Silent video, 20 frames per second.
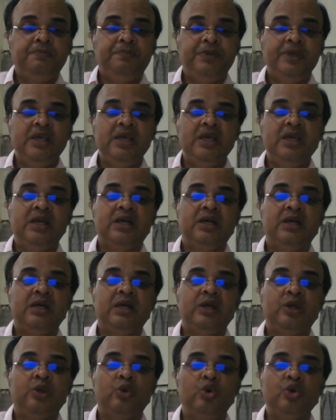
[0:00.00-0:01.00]
Peak
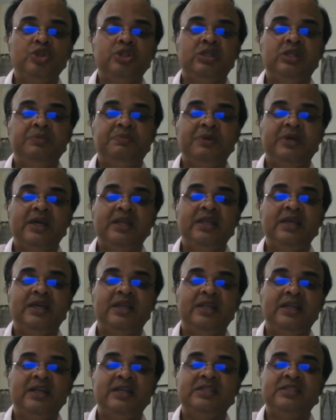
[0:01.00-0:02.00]
growth typically
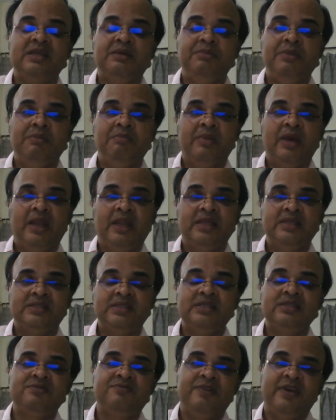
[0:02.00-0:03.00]
creates some
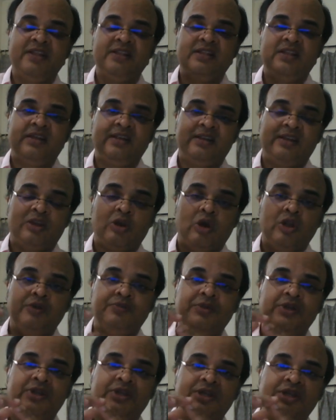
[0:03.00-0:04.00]
imbalances when the
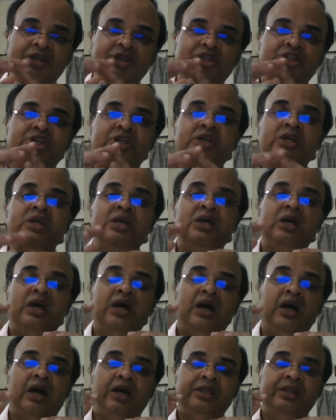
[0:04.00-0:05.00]
economy reach
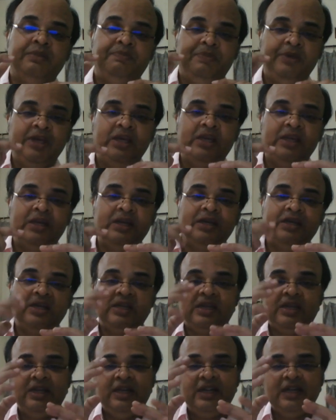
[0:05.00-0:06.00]
the peak rate.
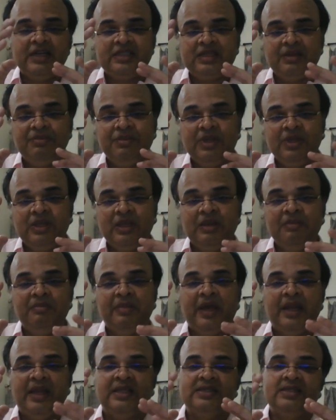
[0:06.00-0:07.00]
It creates some
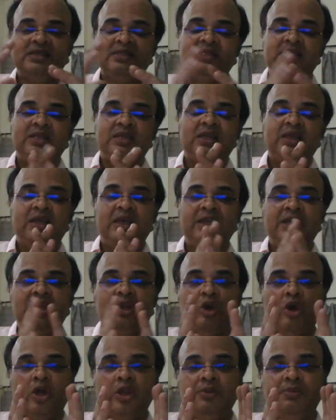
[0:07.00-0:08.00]
imbalances in
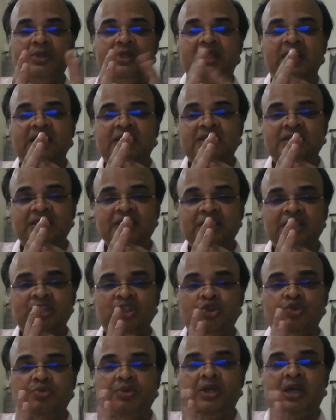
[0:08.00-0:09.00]
economy that needs
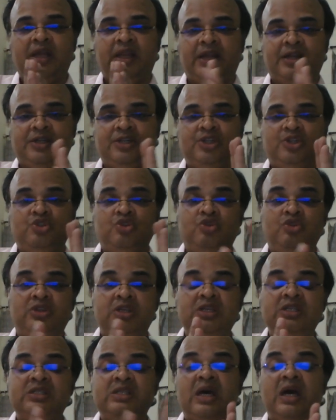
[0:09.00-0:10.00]
to be corrected. So
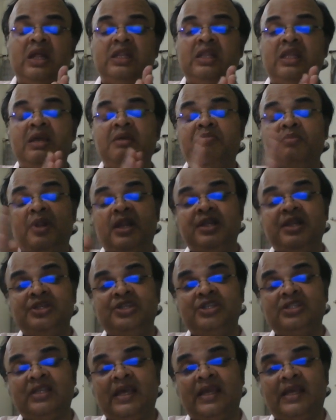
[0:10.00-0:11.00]
these are the
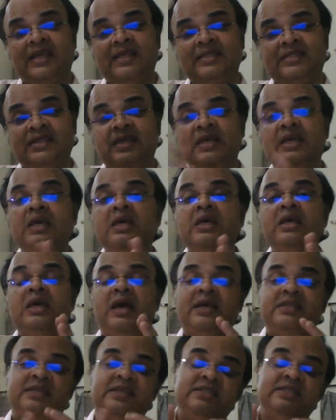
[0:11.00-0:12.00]
imbalances. I can say,
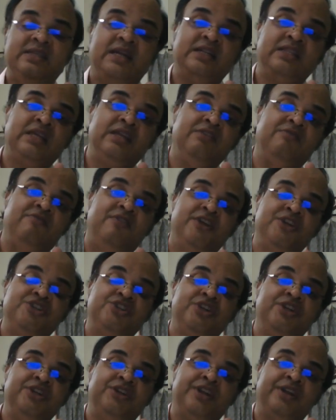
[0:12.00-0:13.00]
as I said, the
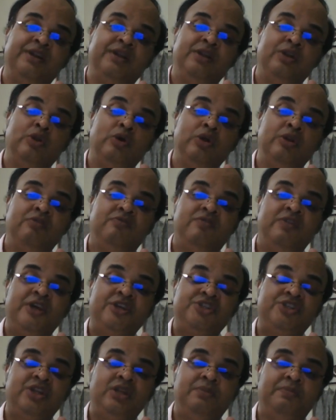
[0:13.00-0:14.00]

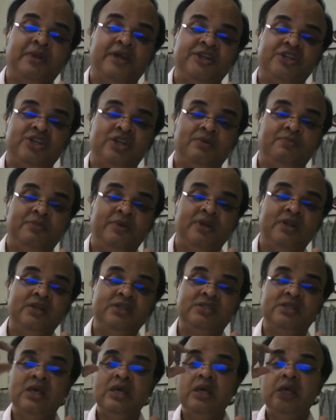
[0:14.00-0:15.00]
inflationary pressure
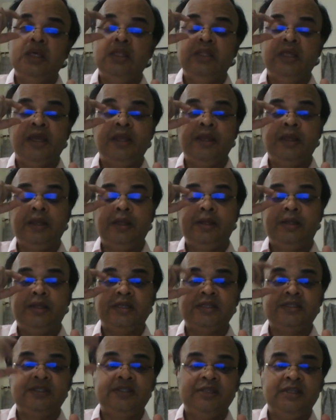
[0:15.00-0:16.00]
builds. The
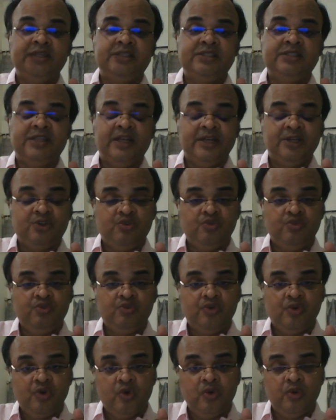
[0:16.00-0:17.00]
interest rates tend to
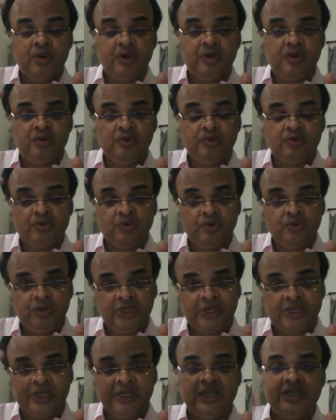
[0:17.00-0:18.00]
to
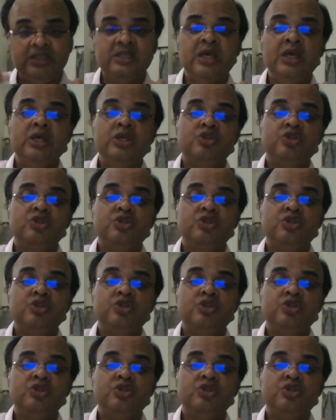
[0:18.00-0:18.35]
decrease.